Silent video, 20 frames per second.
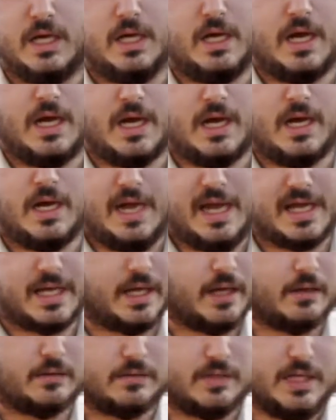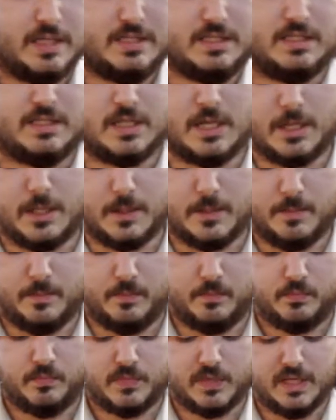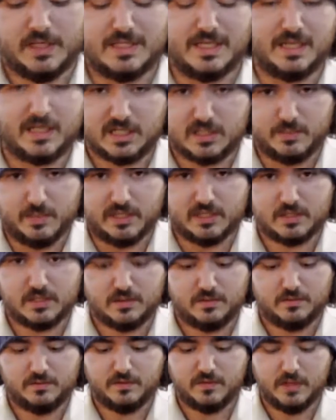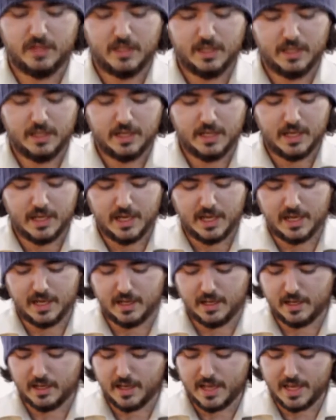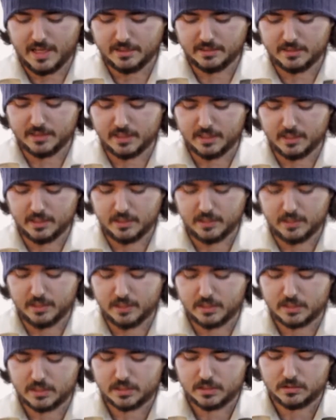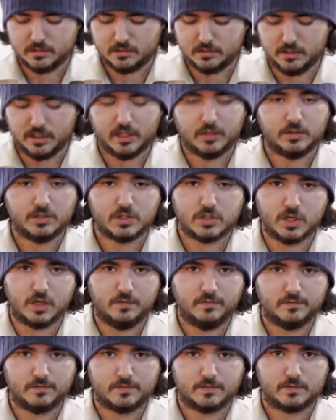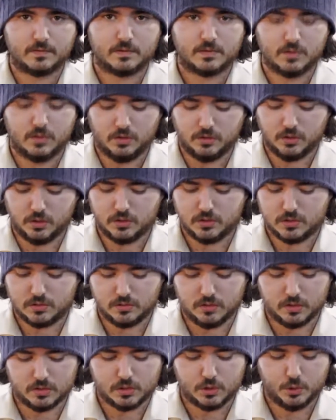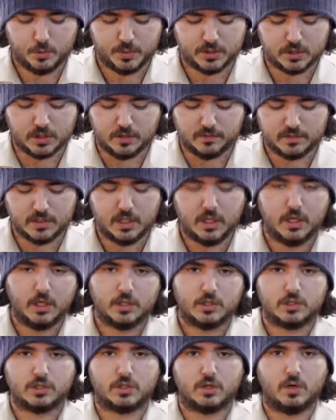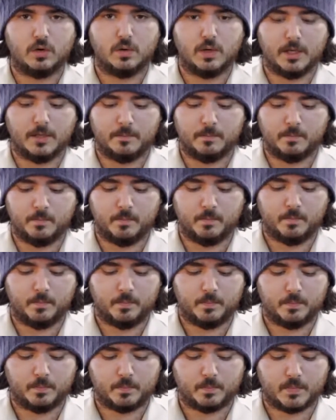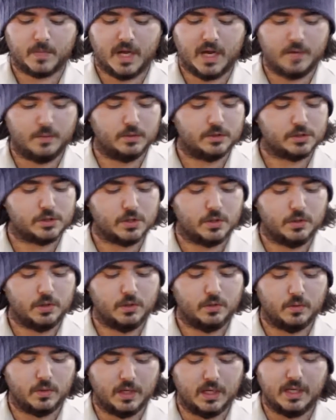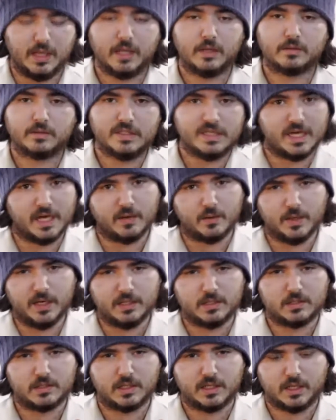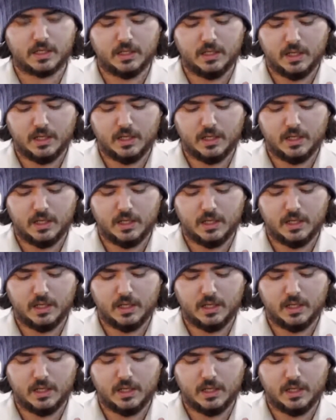I like it. It's inexpensive, and it's a little soft. It's not super soft. So I will show you a little DIY trick,